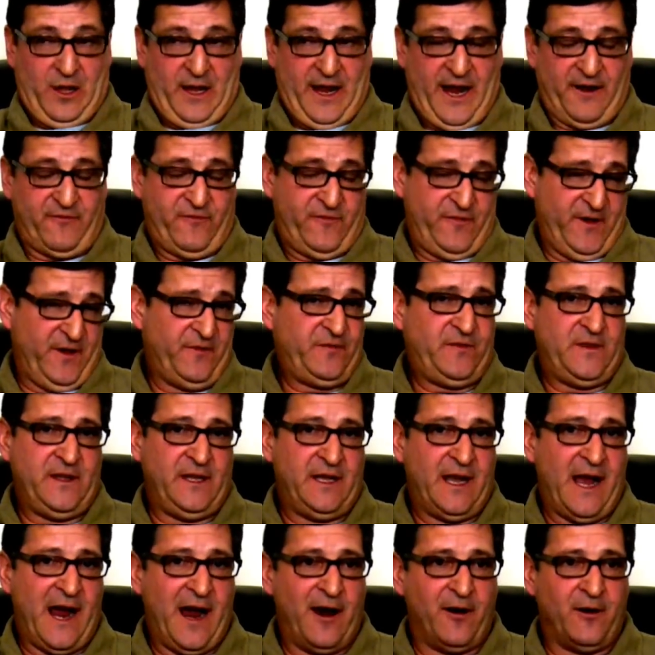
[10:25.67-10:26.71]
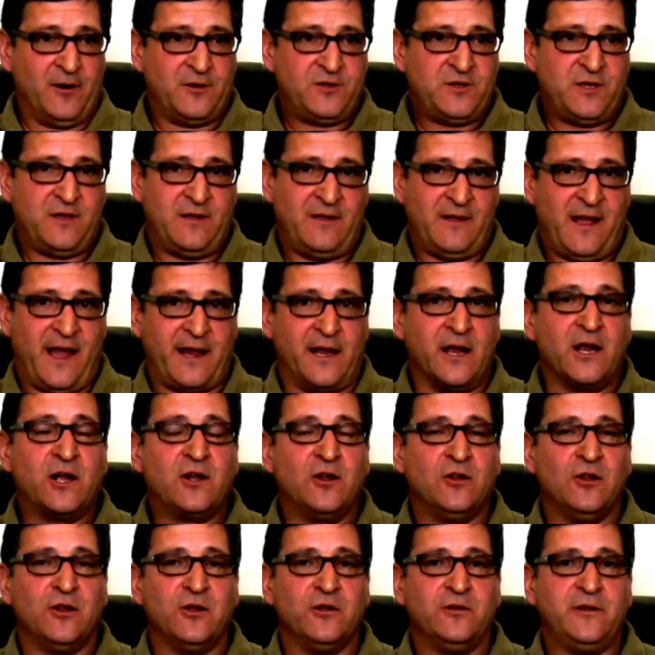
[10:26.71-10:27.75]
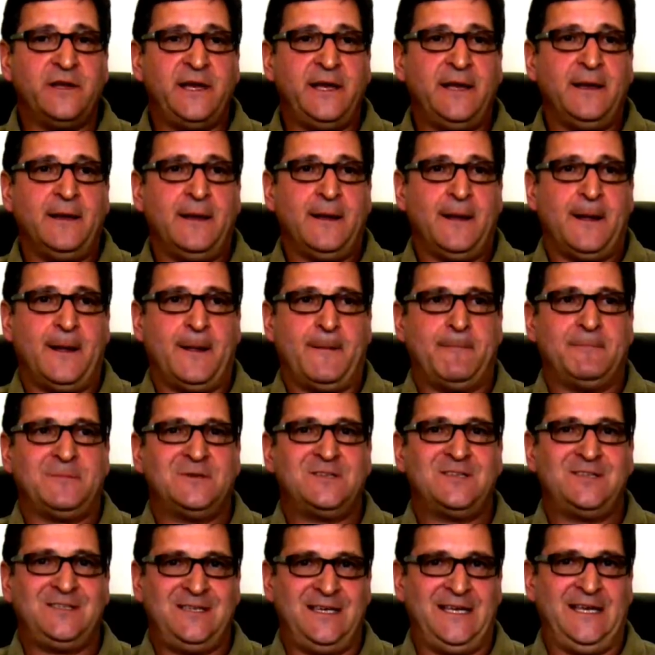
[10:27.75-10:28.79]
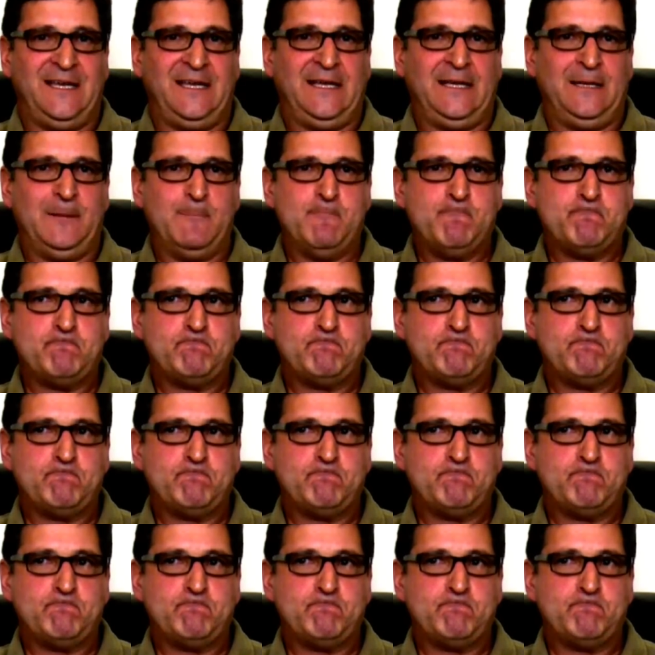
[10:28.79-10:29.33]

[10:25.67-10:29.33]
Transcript: At 50 yards, I can clearly see